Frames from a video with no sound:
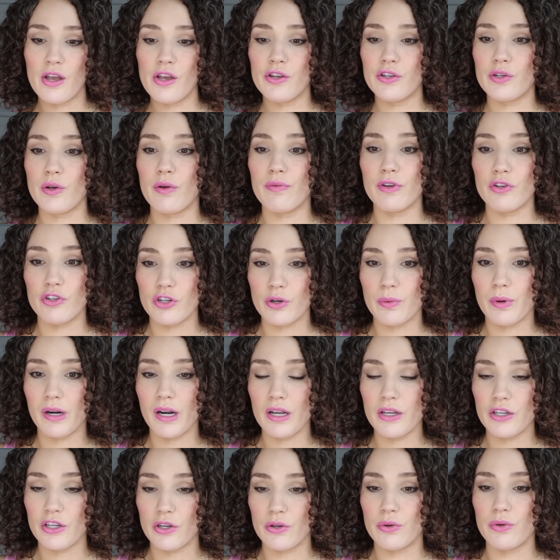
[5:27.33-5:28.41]
So if you do wanna
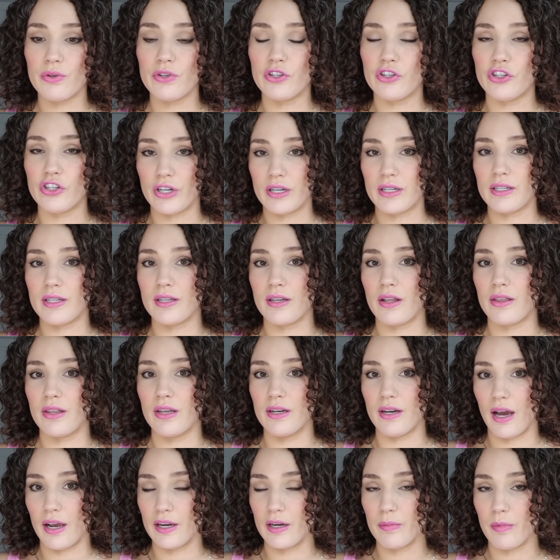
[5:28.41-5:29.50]
use just the
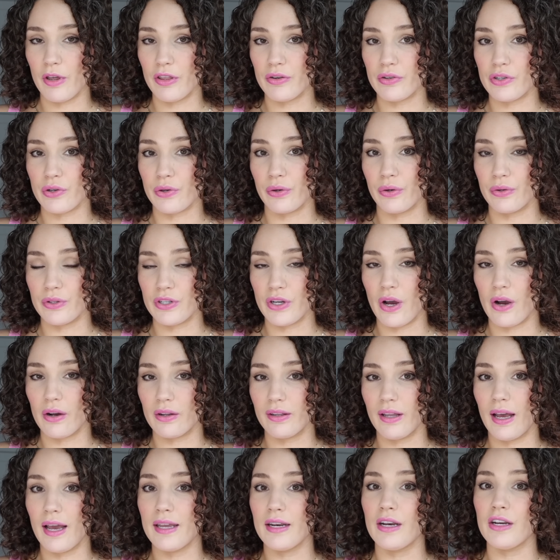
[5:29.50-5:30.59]
Not Your Mother's Curl Talk
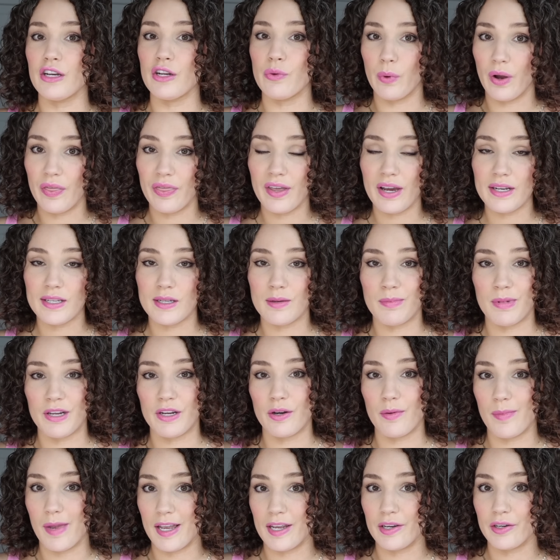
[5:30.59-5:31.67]
line and you want that to be your
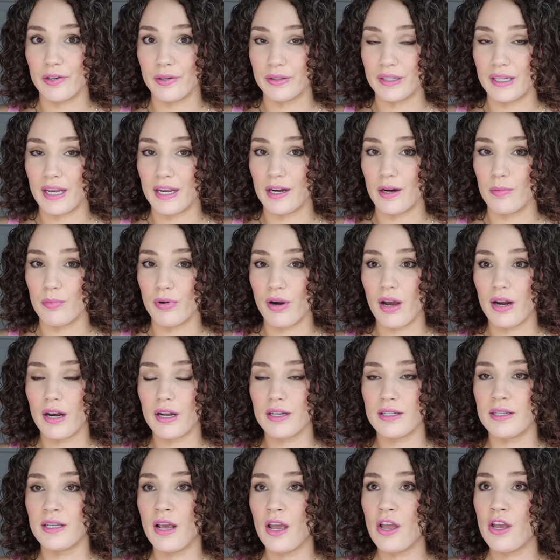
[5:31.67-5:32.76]
main curly hair
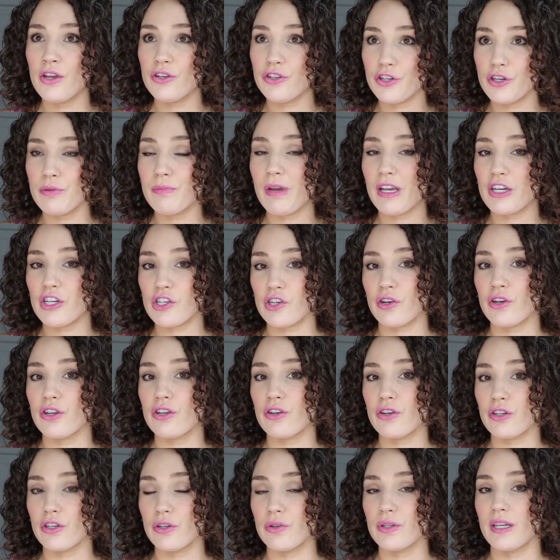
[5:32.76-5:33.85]
products, do make sure you're
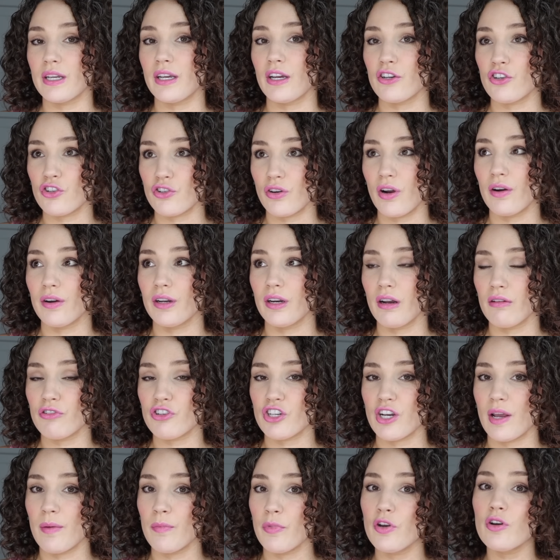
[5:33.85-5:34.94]
using a strong enough
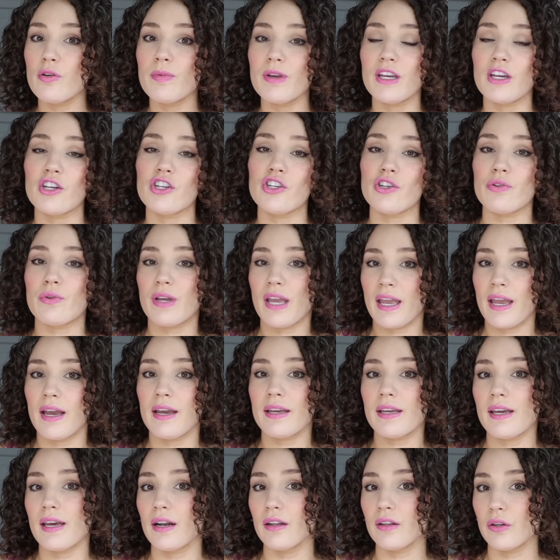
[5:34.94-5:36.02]
shampoo because you can
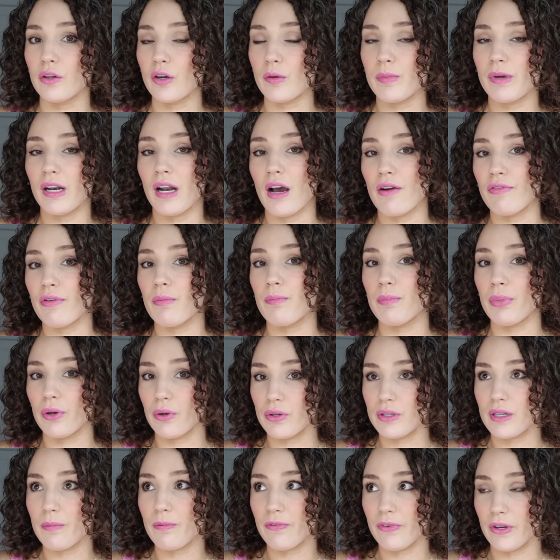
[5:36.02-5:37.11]
get a little bit of a
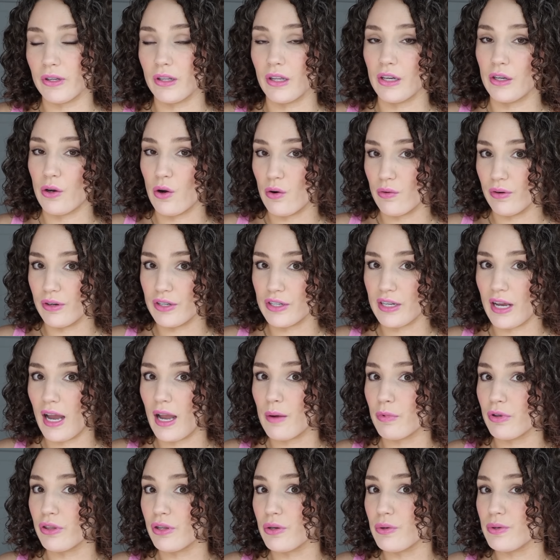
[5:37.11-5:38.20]
buildup feeling over time
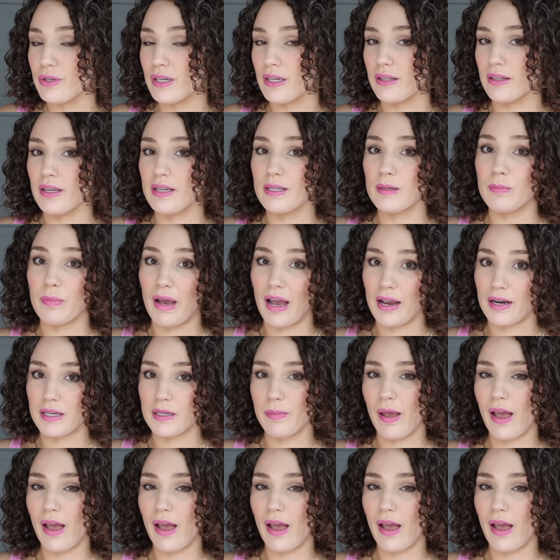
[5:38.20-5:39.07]
with using this back to